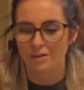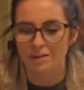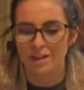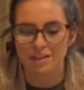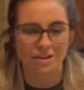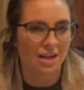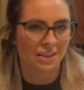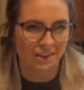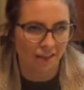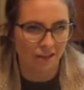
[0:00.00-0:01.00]
or like they're
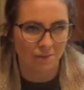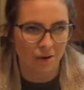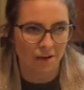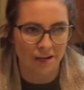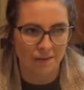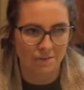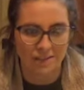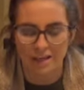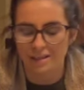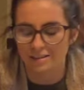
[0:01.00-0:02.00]
not selling them on
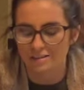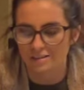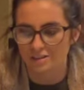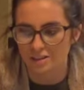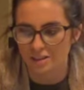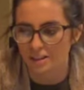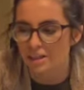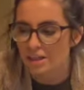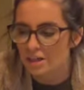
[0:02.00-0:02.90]
Amazon usually.